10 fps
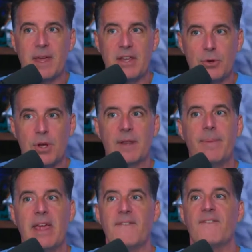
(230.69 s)
and you're going to
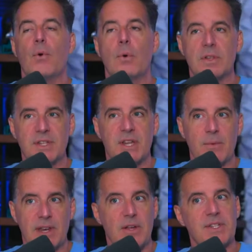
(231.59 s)
pay it forward to
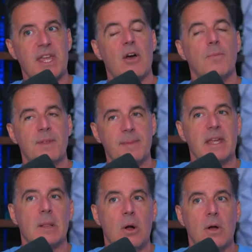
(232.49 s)
someone else to help them
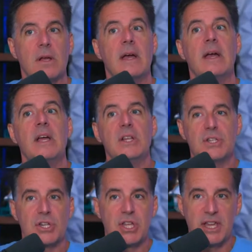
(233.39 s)
get along,
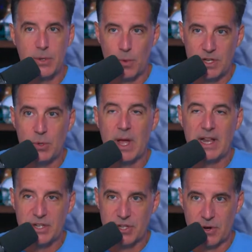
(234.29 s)
just like when you
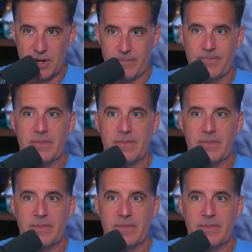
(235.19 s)
got started.